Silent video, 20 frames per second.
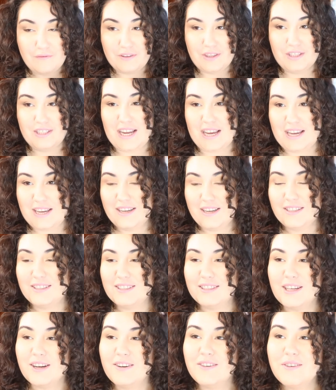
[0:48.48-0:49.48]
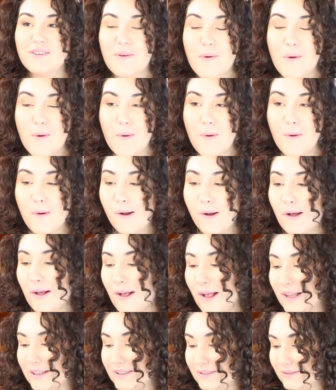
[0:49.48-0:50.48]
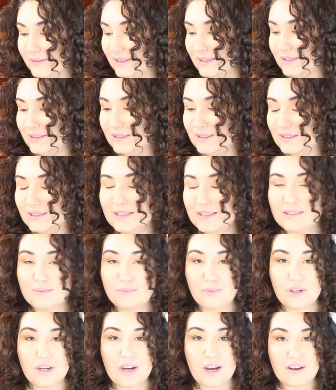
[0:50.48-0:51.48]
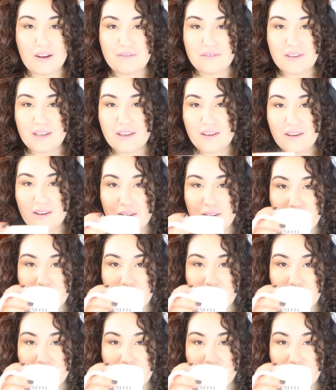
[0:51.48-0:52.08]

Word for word: for the day and so let's get some more coffee.